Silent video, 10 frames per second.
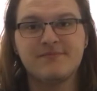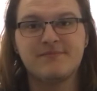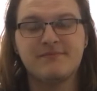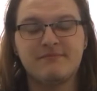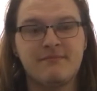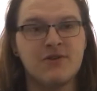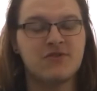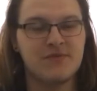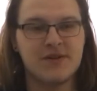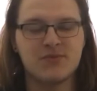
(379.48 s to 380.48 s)

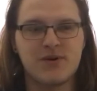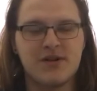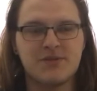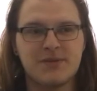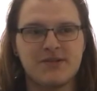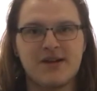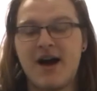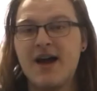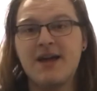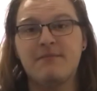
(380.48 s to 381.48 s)
Most of it as well is because
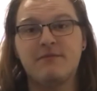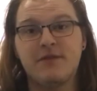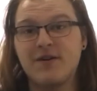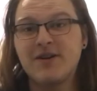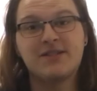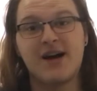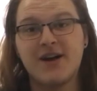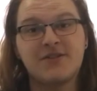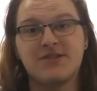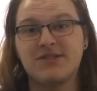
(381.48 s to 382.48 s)
I am very
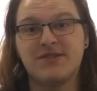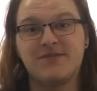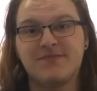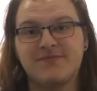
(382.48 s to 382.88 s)
tired still.